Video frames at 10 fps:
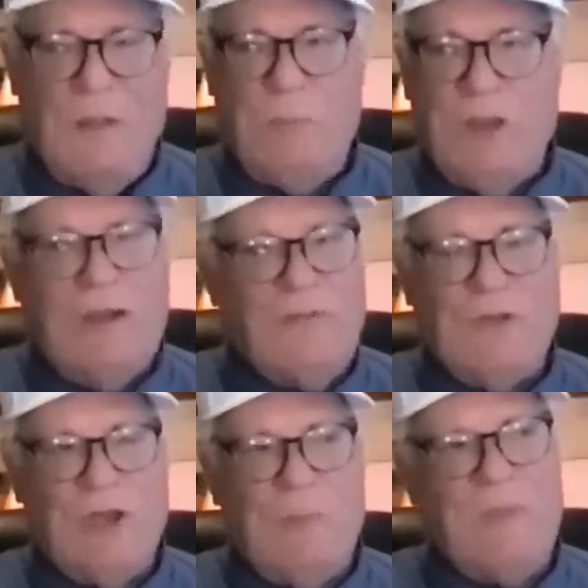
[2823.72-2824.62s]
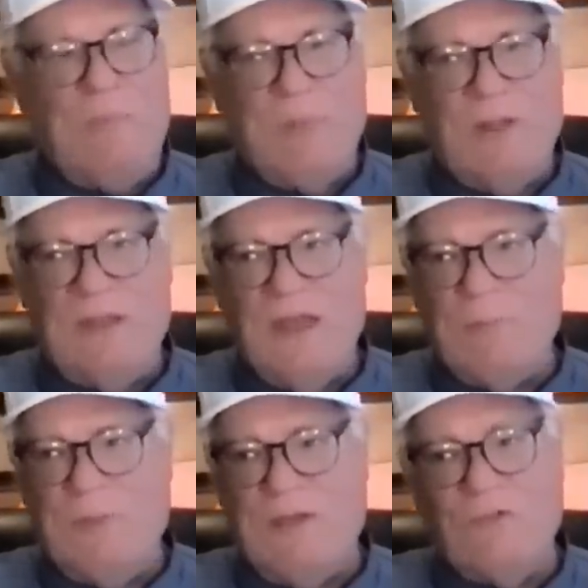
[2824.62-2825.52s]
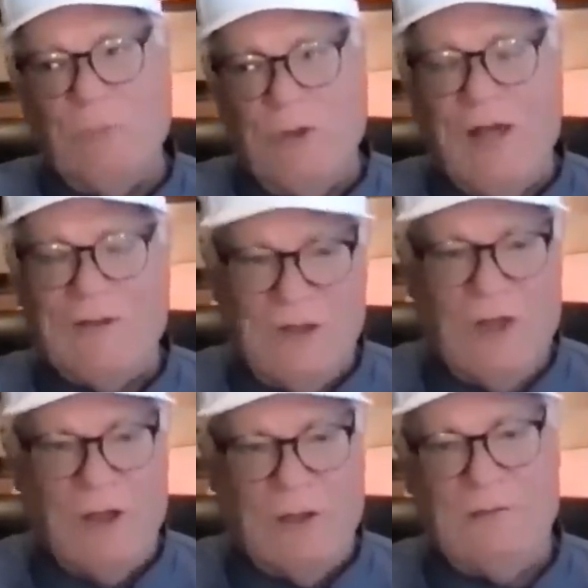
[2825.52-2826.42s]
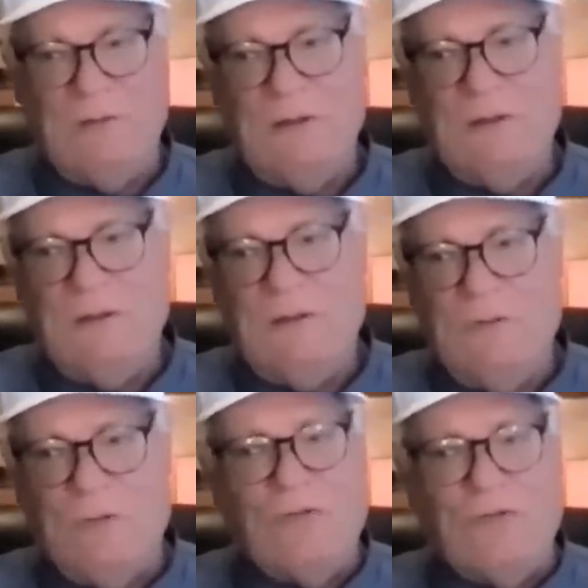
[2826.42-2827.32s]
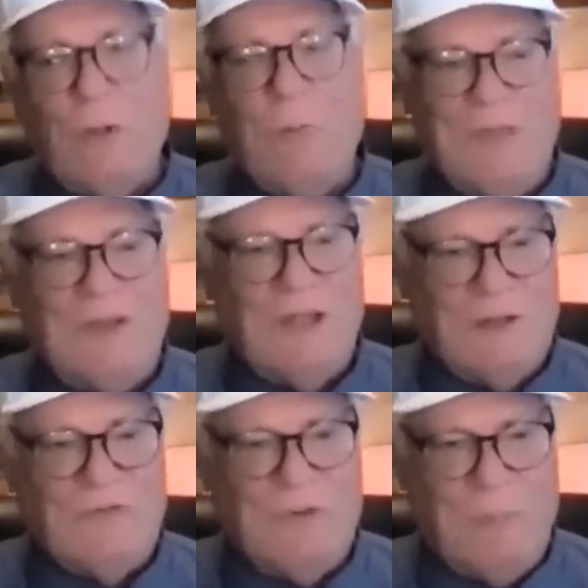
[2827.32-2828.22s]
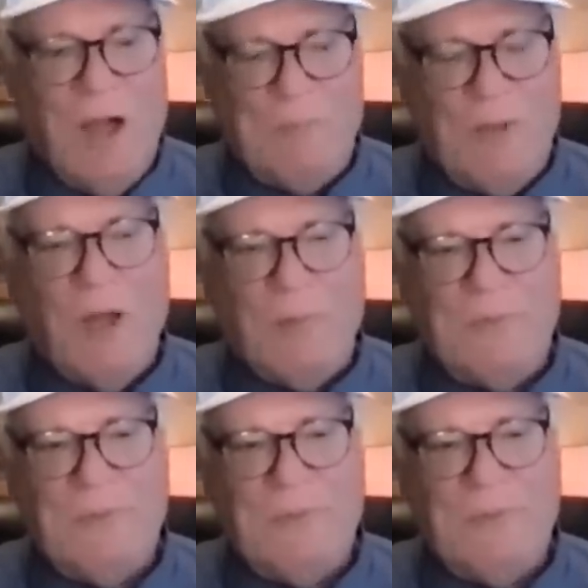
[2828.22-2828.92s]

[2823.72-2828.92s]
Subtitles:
but it isn't going to be public yet because we're not done. There are still minions to mop up.